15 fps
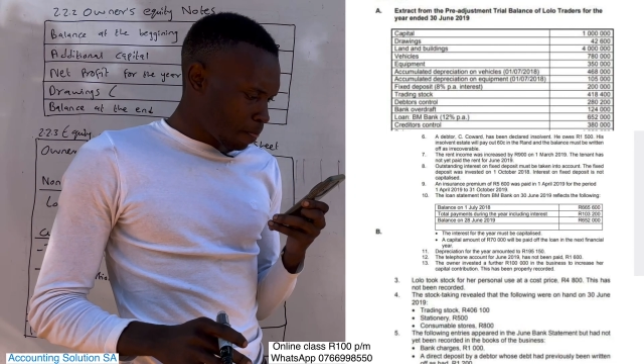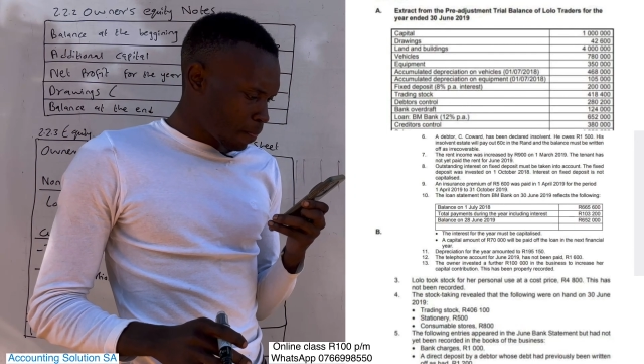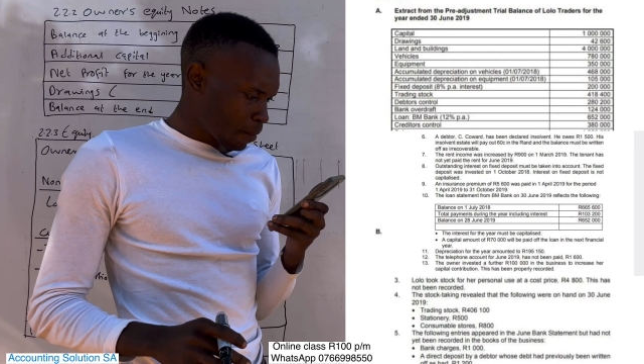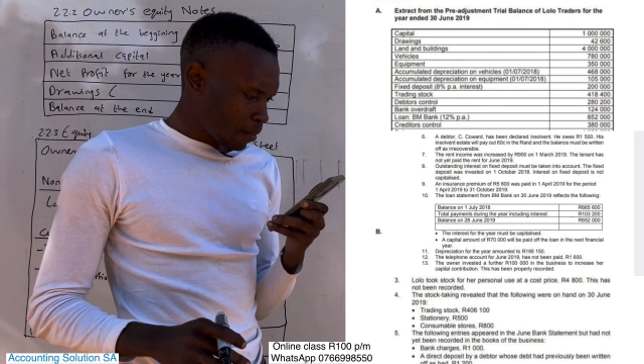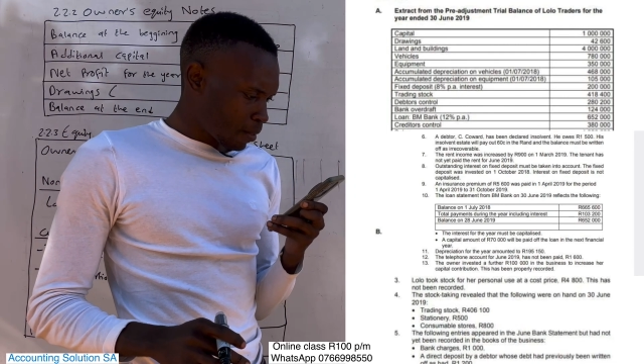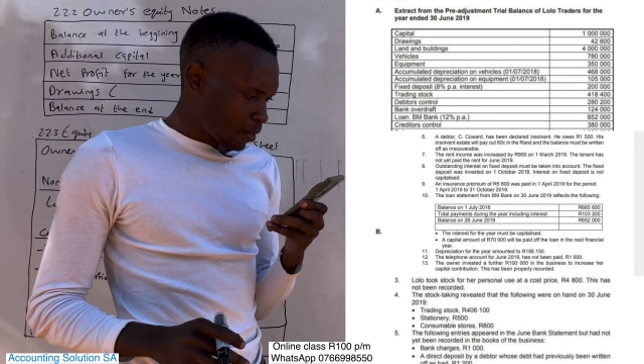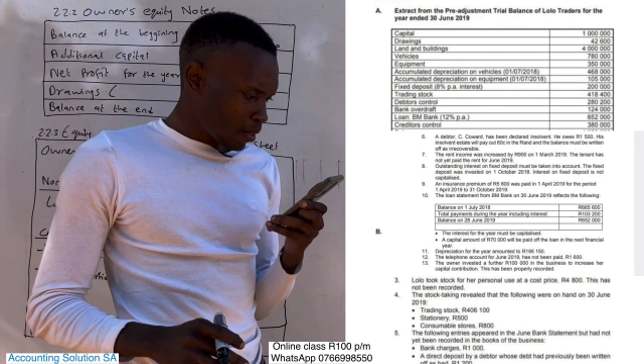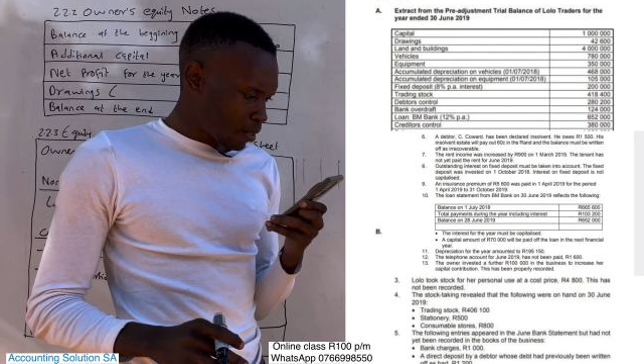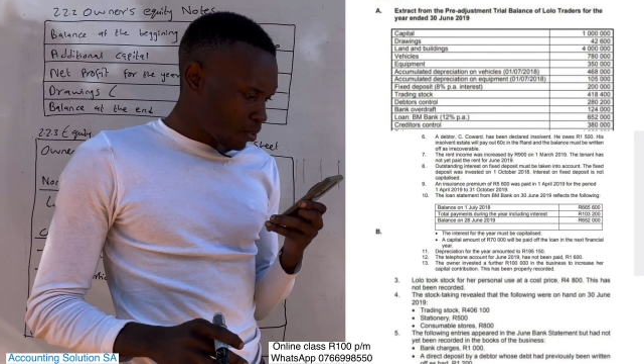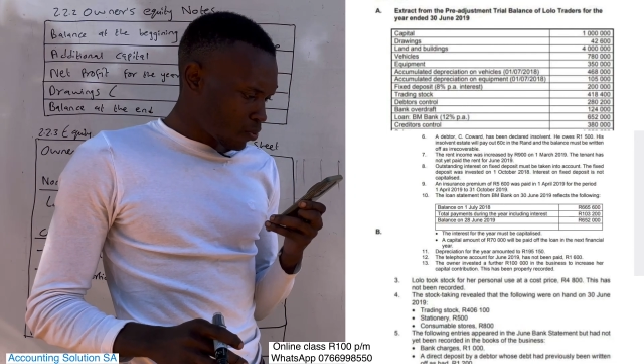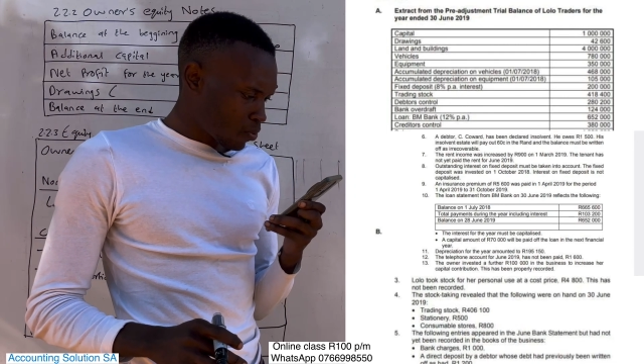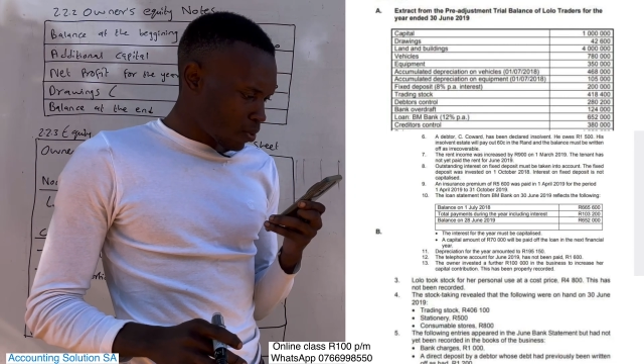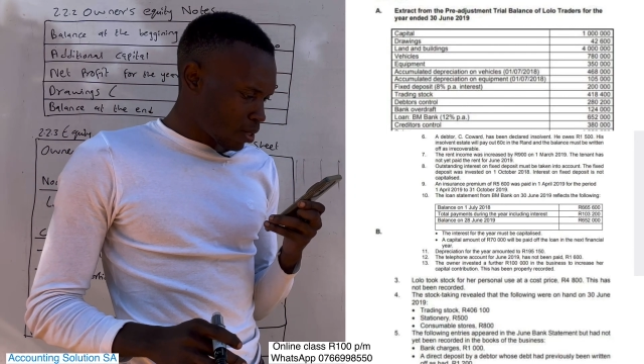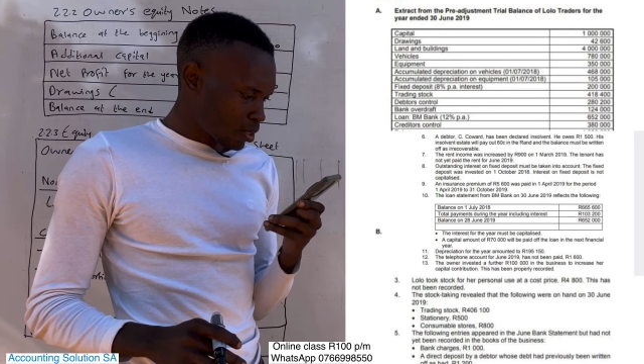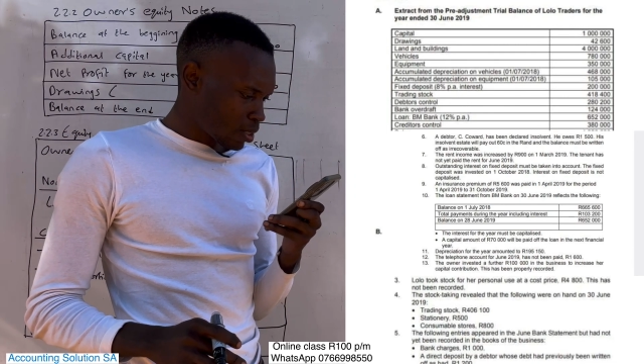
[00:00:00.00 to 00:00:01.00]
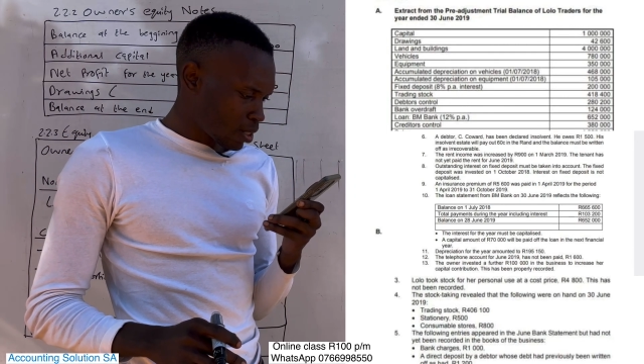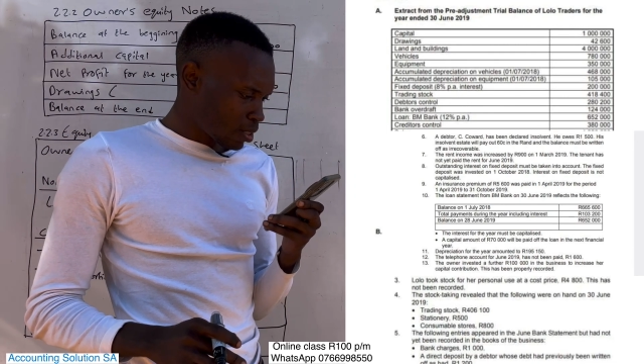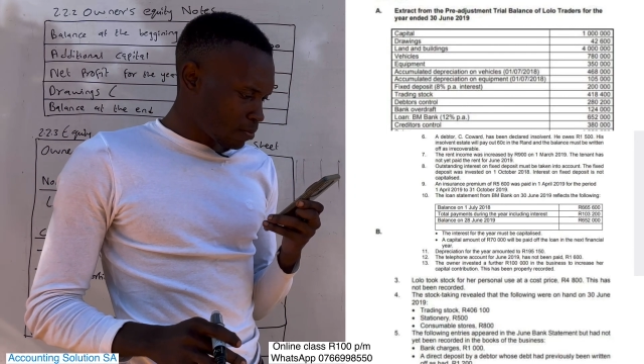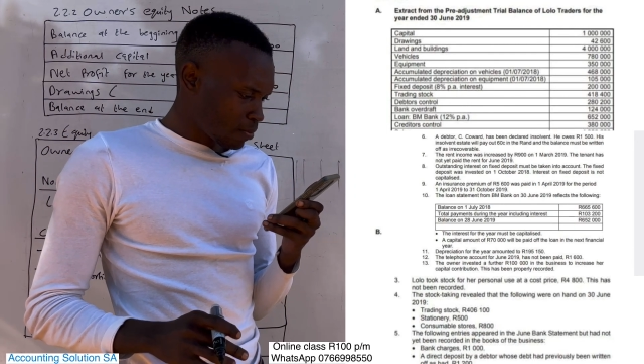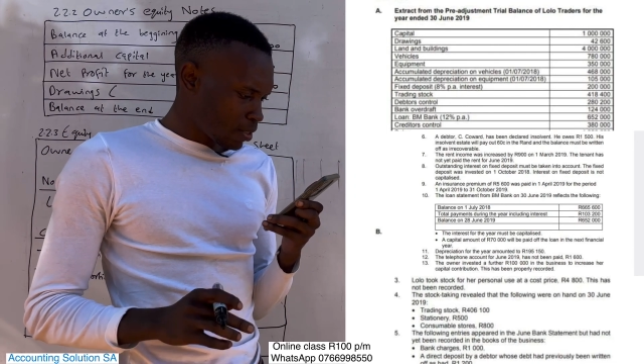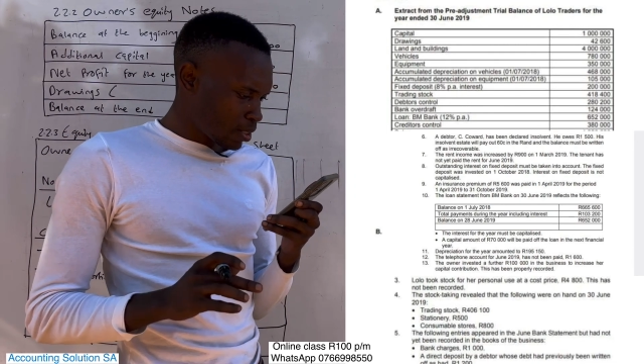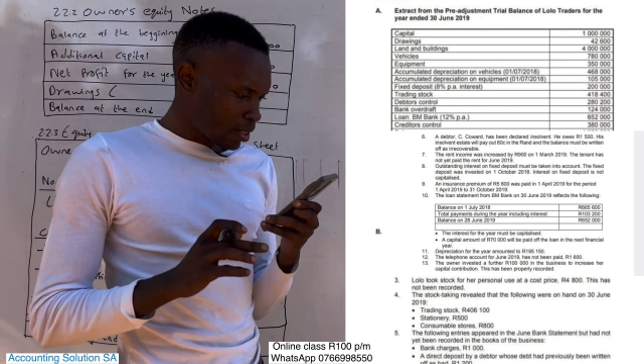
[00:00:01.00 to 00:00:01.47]
It was, let
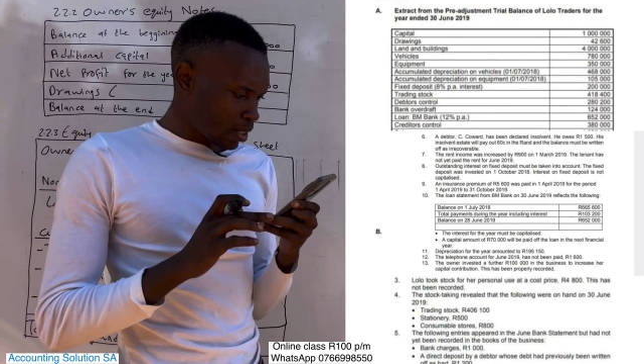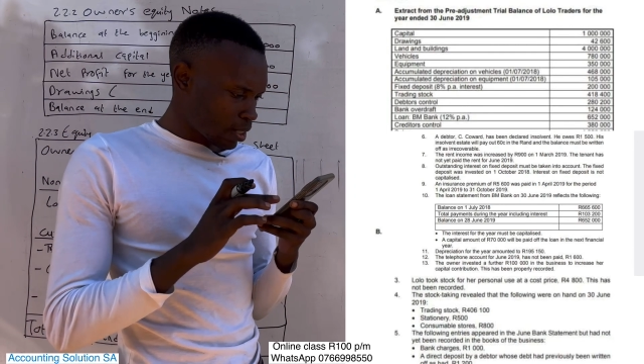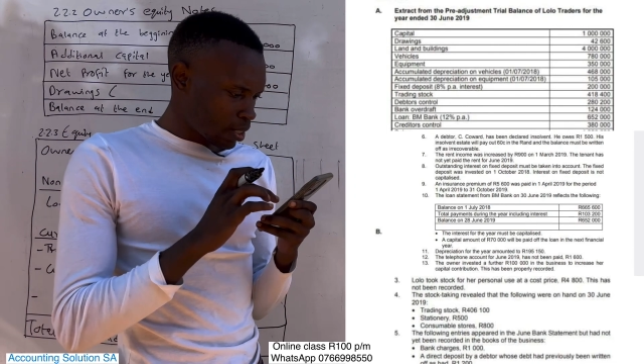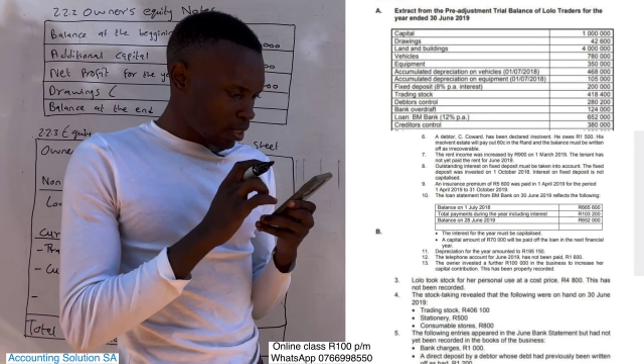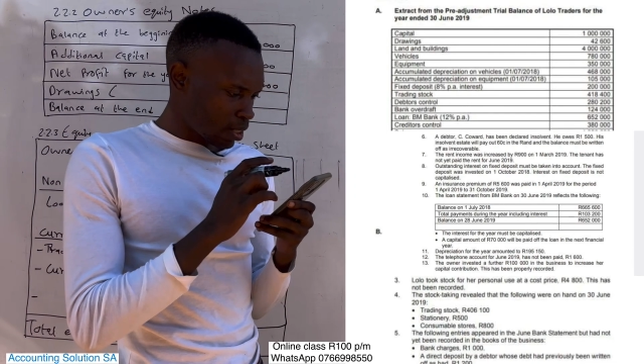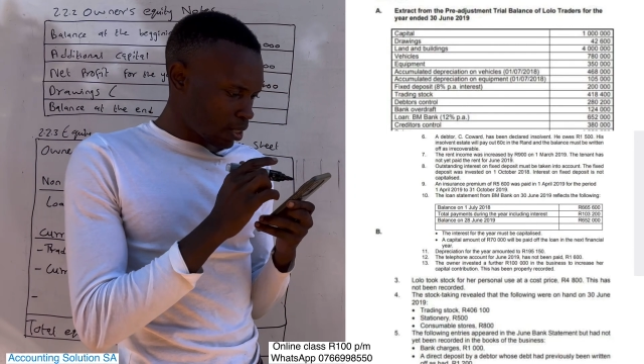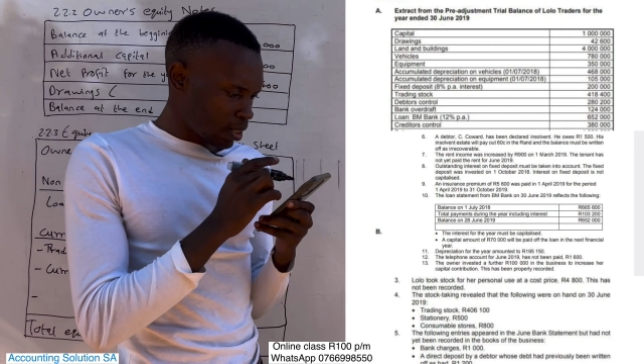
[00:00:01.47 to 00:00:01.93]
me check,